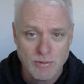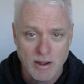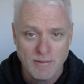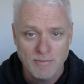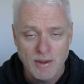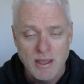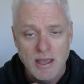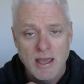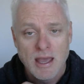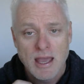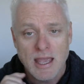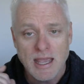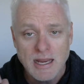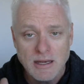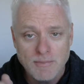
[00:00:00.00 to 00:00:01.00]
one.
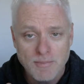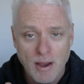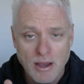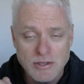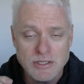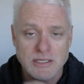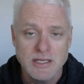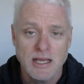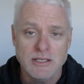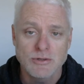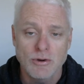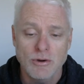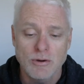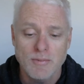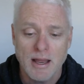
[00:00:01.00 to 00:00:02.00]
In the post, it does
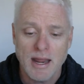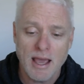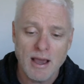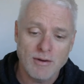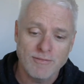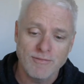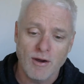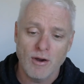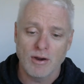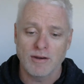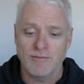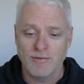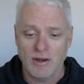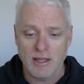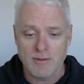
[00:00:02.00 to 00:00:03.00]
talk about how to find
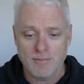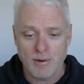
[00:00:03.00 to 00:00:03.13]
affiliate